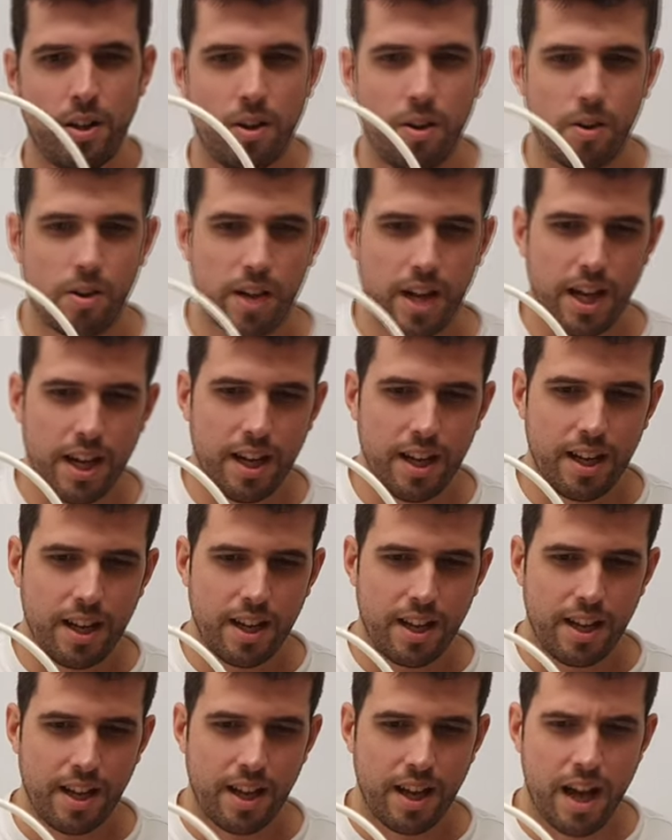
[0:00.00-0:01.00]
Okay?
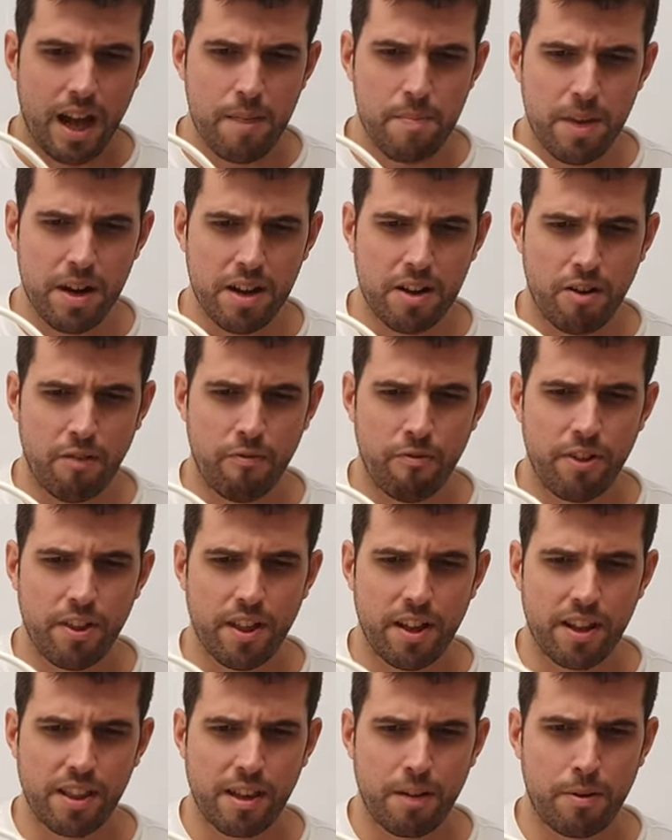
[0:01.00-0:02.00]
I'm very
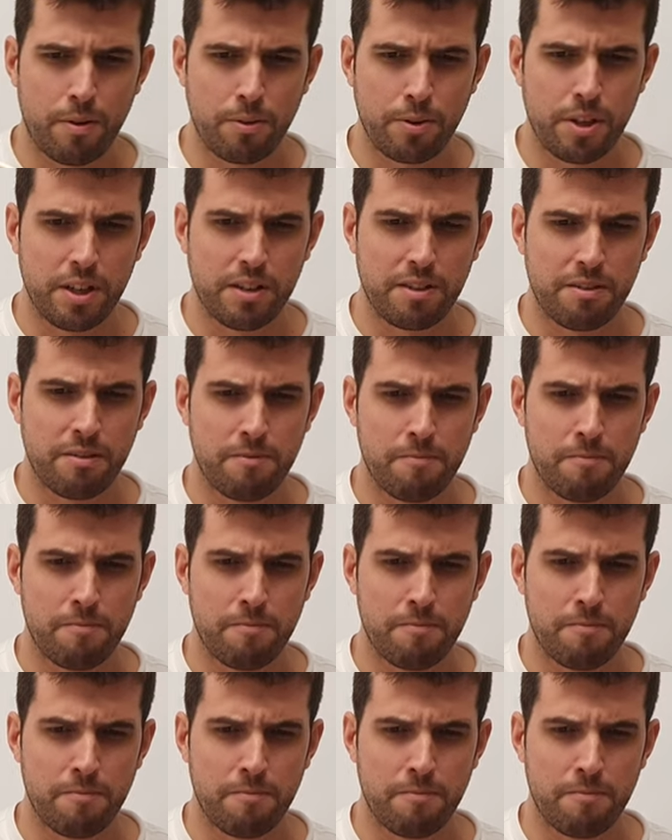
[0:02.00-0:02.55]
confident about this.